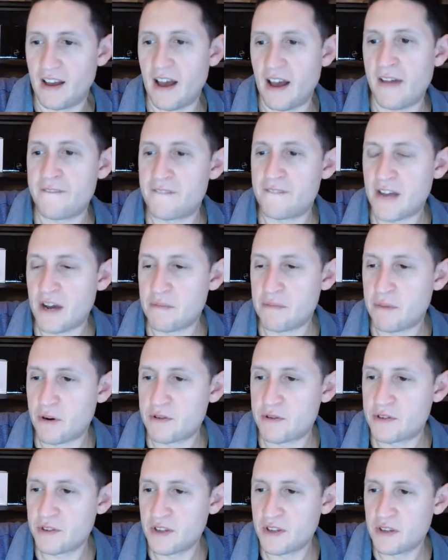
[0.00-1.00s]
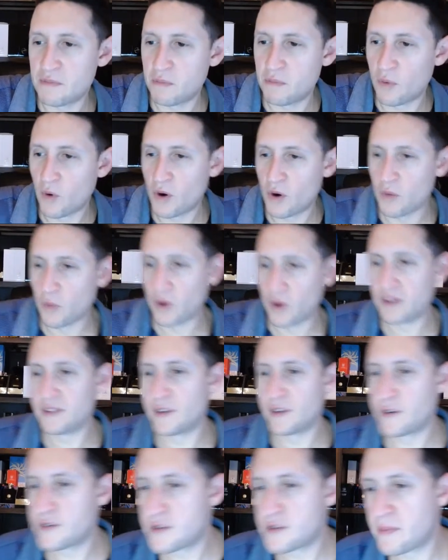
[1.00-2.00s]
I found personally the more
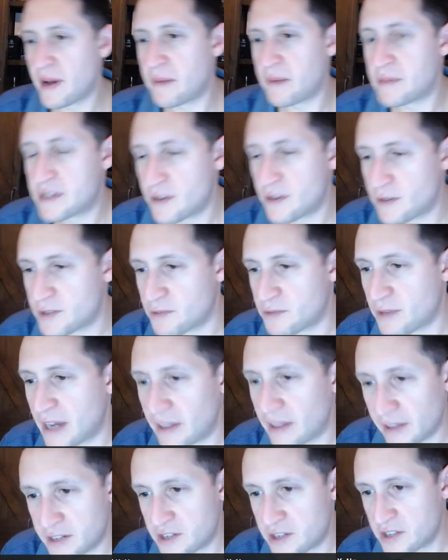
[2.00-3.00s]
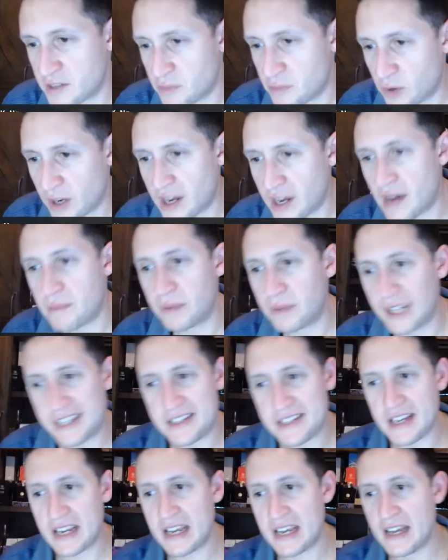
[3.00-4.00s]
one learns about materials and regulations, the more
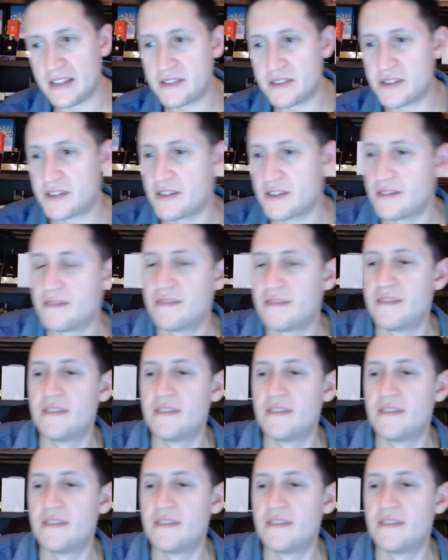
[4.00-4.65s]
complex it gets.